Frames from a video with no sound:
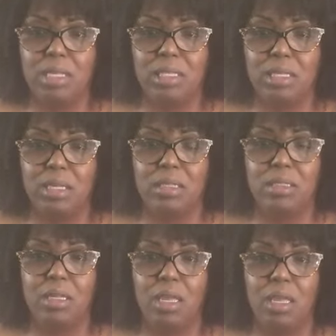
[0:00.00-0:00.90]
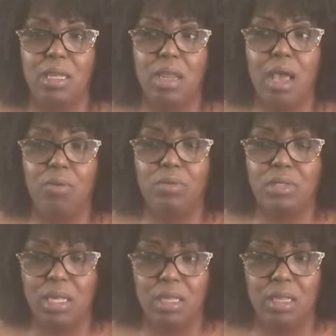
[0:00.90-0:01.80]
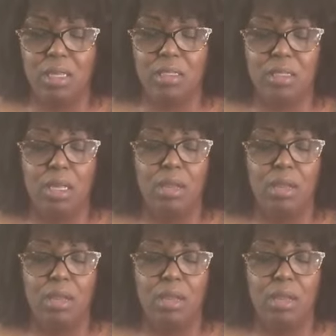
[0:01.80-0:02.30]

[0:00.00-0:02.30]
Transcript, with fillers: as sins. And I will say this.